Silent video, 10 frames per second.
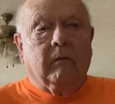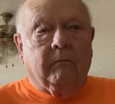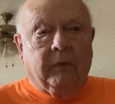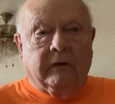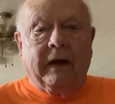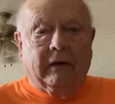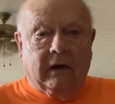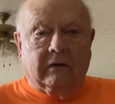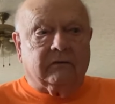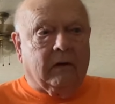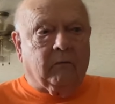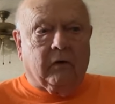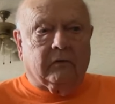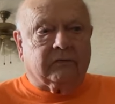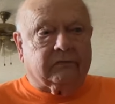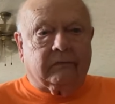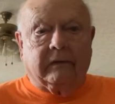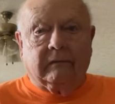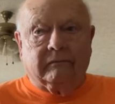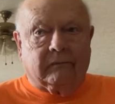but nowadays they march.
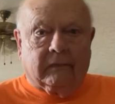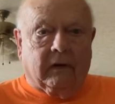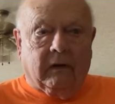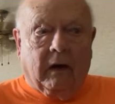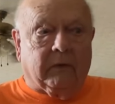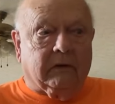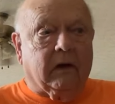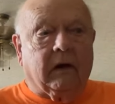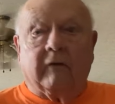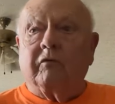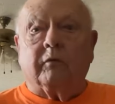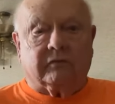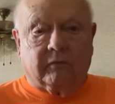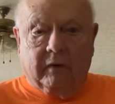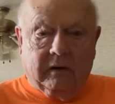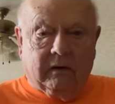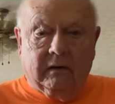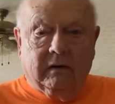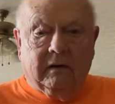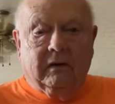I mean, they every which way.
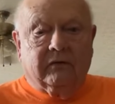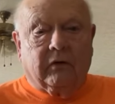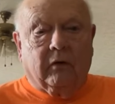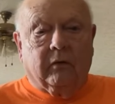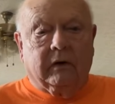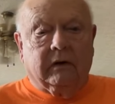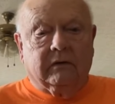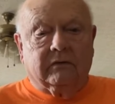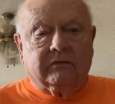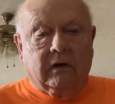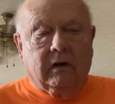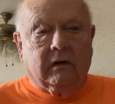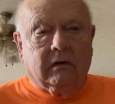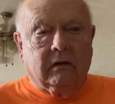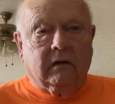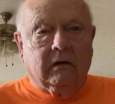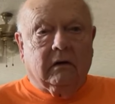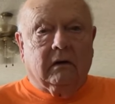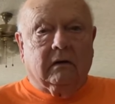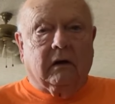So it is,
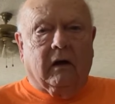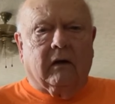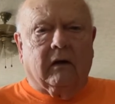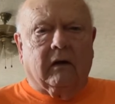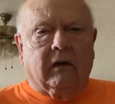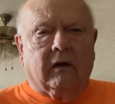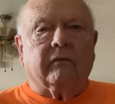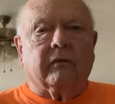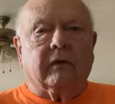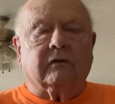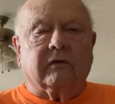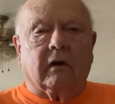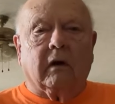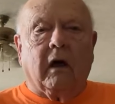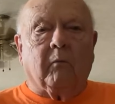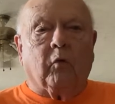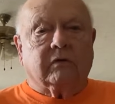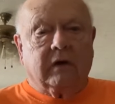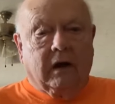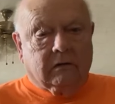yeah, it's a lot more
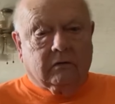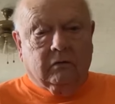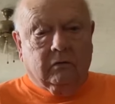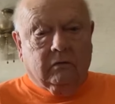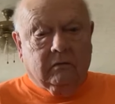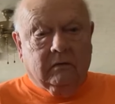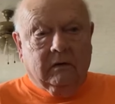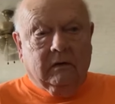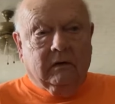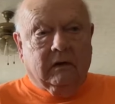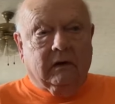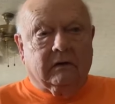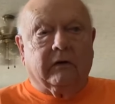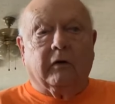technical, and the